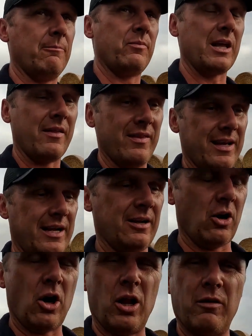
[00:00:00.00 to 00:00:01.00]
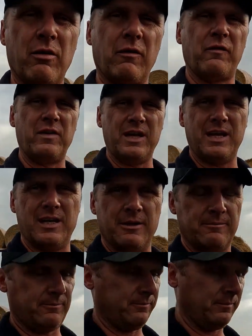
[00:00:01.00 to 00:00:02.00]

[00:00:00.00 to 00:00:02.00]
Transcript: up, and then all of our feed,